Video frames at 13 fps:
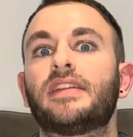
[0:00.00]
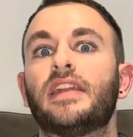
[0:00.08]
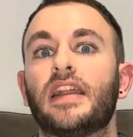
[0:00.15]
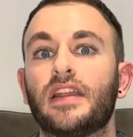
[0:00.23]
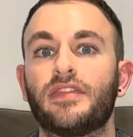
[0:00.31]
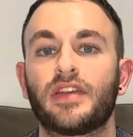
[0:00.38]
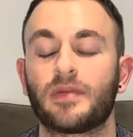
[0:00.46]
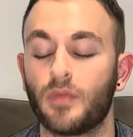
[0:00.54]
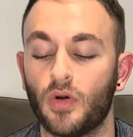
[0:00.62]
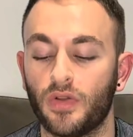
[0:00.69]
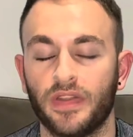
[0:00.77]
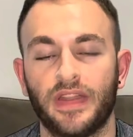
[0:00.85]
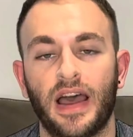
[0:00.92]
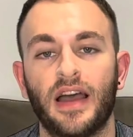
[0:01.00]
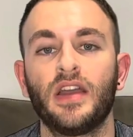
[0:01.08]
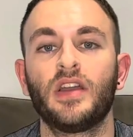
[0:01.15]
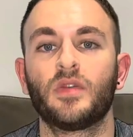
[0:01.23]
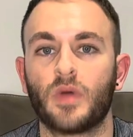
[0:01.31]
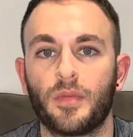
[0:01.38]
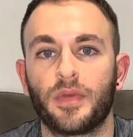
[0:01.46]
anything more than that
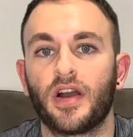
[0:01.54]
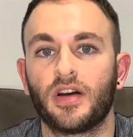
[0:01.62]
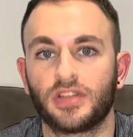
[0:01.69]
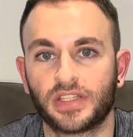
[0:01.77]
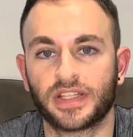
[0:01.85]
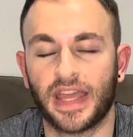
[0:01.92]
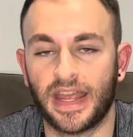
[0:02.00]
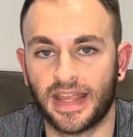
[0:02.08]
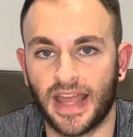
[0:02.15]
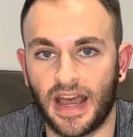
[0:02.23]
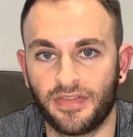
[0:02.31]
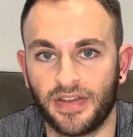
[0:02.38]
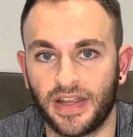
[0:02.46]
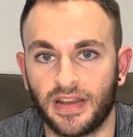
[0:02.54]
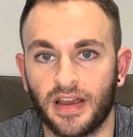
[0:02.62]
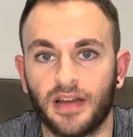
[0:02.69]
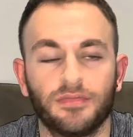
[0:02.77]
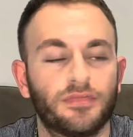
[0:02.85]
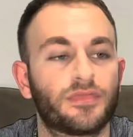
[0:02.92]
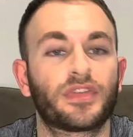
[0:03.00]
when we are just getting caffeine at
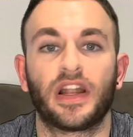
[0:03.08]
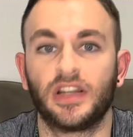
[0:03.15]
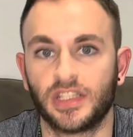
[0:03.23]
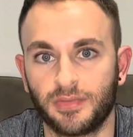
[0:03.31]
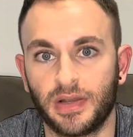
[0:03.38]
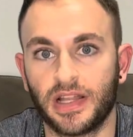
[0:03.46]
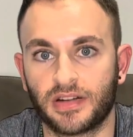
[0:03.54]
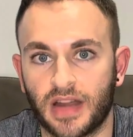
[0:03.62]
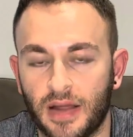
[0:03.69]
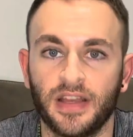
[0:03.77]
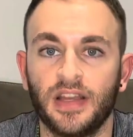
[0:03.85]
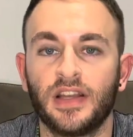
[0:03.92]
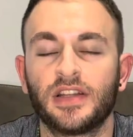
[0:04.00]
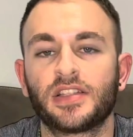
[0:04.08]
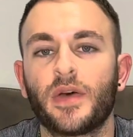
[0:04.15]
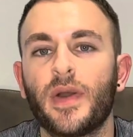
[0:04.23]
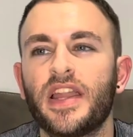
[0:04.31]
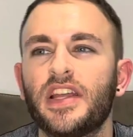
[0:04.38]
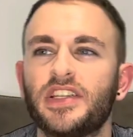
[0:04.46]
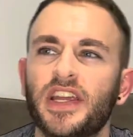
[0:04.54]
300 milligram. So
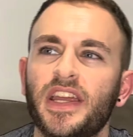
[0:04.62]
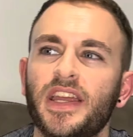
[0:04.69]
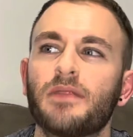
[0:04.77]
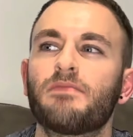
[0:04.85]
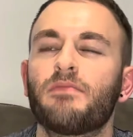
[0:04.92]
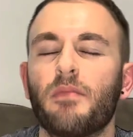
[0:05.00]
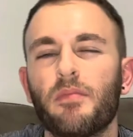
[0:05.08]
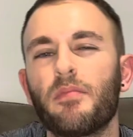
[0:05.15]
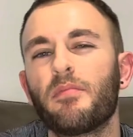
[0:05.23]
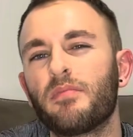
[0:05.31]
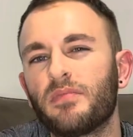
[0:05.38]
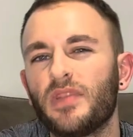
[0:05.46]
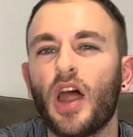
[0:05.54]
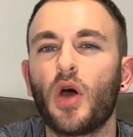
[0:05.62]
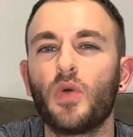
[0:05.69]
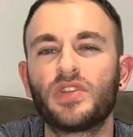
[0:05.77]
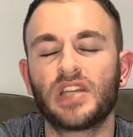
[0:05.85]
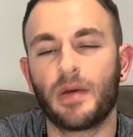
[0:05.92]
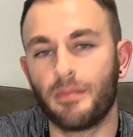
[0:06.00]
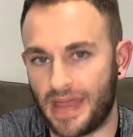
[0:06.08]
energy, low
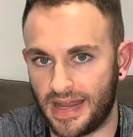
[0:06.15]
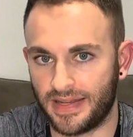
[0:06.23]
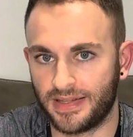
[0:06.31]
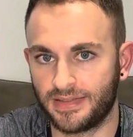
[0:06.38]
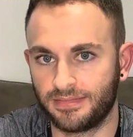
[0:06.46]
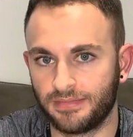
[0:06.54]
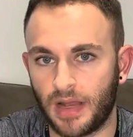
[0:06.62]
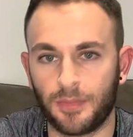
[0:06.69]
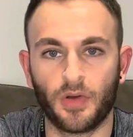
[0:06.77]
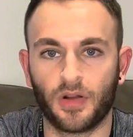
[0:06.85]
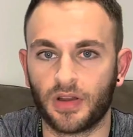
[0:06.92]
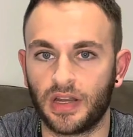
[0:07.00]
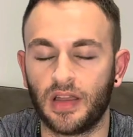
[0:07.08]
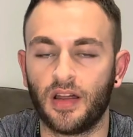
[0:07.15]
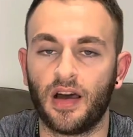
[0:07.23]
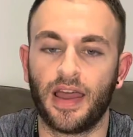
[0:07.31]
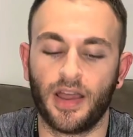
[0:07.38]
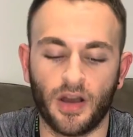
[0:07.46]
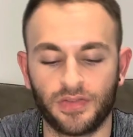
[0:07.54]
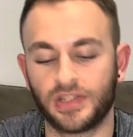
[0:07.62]
to mid. I'm not going to
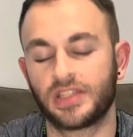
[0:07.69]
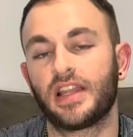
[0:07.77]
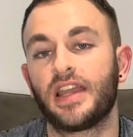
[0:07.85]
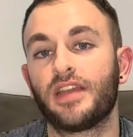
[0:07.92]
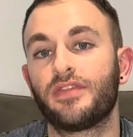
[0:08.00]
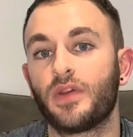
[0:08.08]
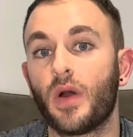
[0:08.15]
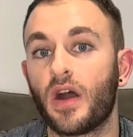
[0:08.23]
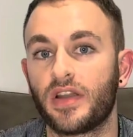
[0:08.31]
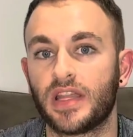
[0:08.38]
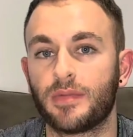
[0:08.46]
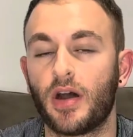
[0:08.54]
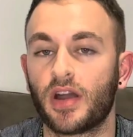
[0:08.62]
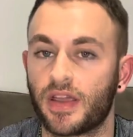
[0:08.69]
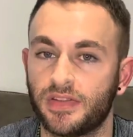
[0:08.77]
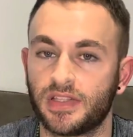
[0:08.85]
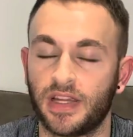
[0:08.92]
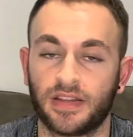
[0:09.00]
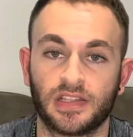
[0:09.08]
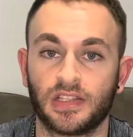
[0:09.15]
lie. Obviously, if you are in the market for
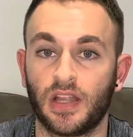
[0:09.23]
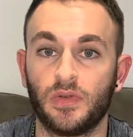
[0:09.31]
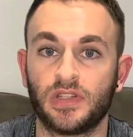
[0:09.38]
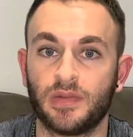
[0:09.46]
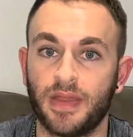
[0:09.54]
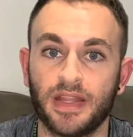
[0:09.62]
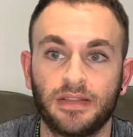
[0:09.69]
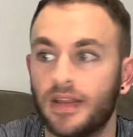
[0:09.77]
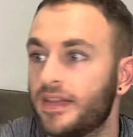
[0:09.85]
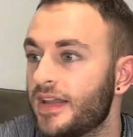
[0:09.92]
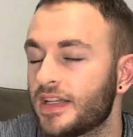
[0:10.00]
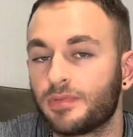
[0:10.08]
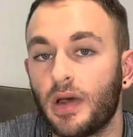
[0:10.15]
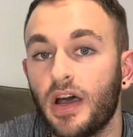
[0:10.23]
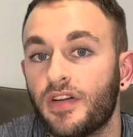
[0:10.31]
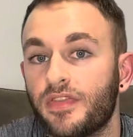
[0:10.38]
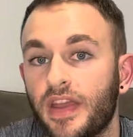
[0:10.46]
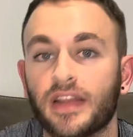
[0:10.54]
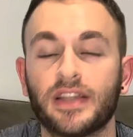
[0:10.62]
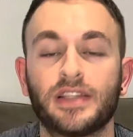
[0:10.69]
something that's low to mid, then that's
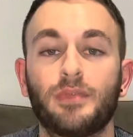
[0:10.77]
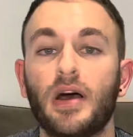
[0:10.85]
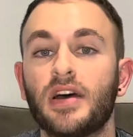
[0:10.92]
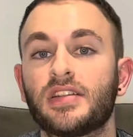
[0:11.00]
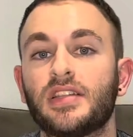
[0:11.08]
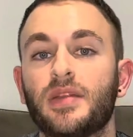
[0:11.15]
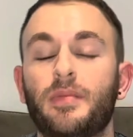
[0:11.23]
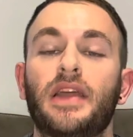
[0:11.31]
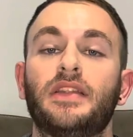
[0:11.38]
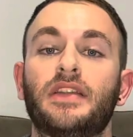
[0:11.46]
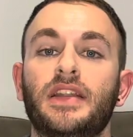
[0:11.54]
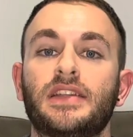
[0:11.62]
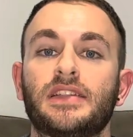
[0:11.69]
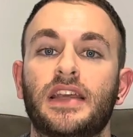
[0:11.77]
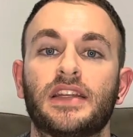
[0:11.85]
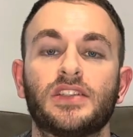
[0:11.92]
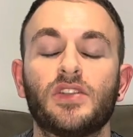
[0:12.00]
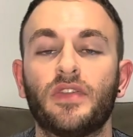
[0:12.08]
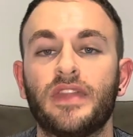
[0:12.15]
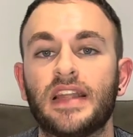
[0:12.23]
perfect. It's person dependent, isn't it? It's
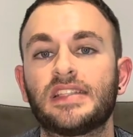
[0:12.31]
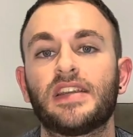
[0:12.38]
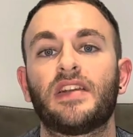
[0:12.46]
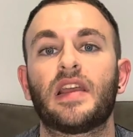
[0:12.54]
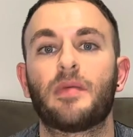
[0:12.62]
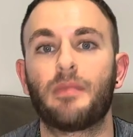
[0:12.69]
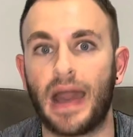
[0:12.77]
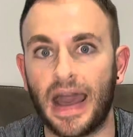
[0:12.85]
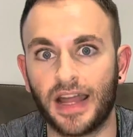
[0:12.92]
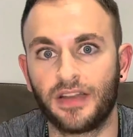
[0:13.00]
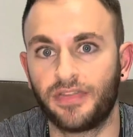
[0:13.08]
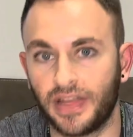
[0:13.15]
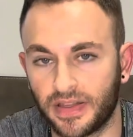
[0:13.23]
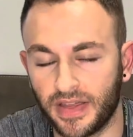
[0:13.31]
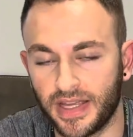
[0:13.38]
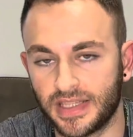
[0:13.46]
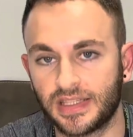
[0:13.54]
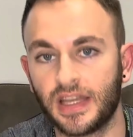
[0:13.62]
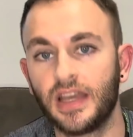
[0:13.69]
not necessarily a bad thing that it's